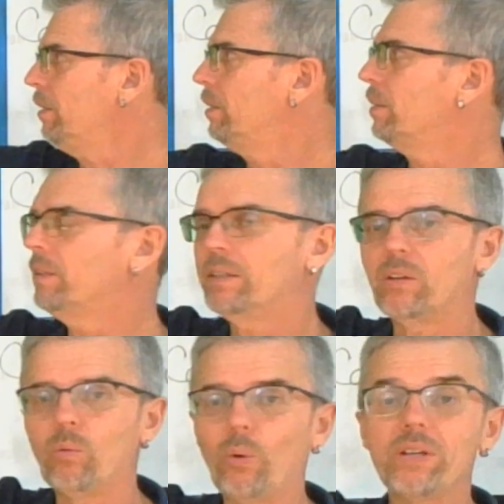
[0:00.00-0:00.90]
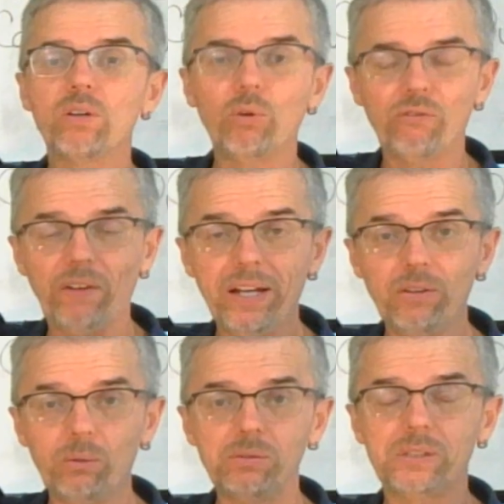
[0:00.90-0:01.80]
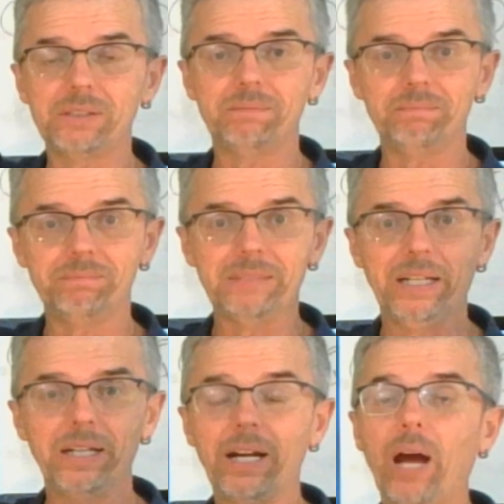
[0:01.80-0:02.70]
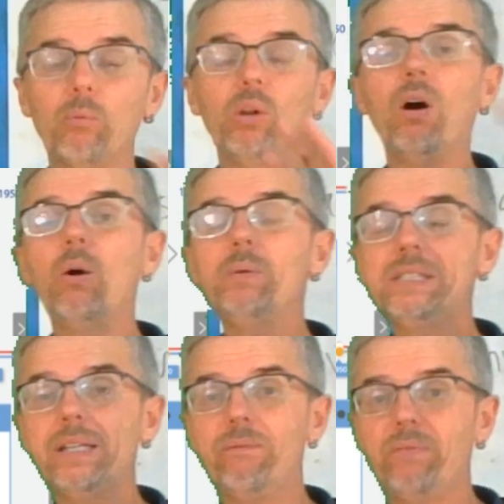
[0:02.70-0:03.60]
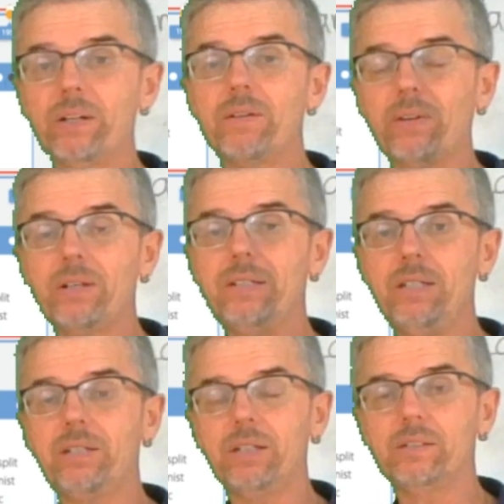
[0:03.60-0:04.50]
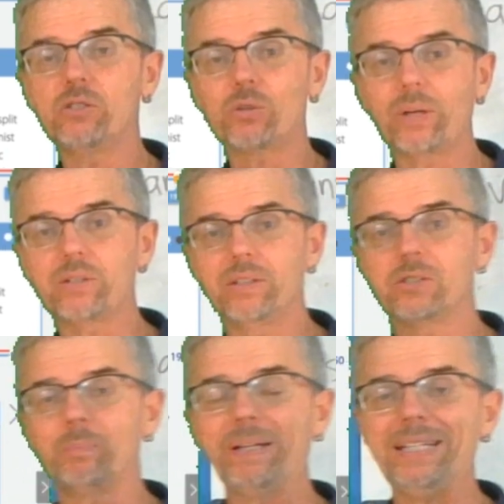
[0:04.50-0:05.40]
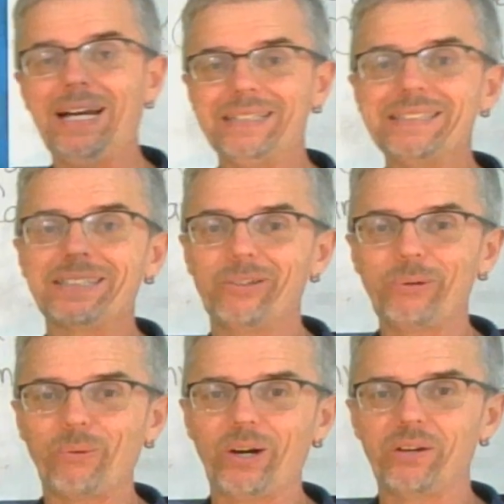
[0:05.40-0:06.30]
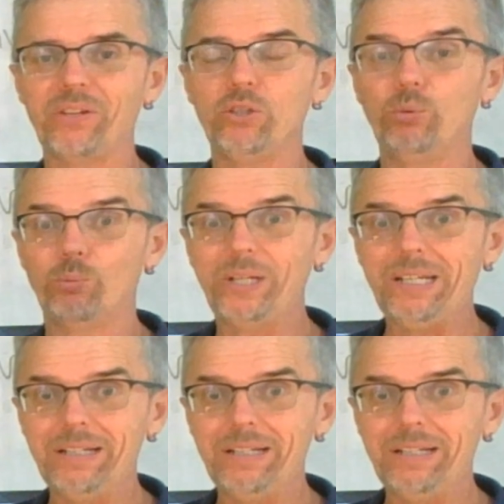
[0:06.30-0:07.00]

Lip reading: Where do you go to find those? I will always give very, very detailed instructions, but yeah, it's going to require that you read the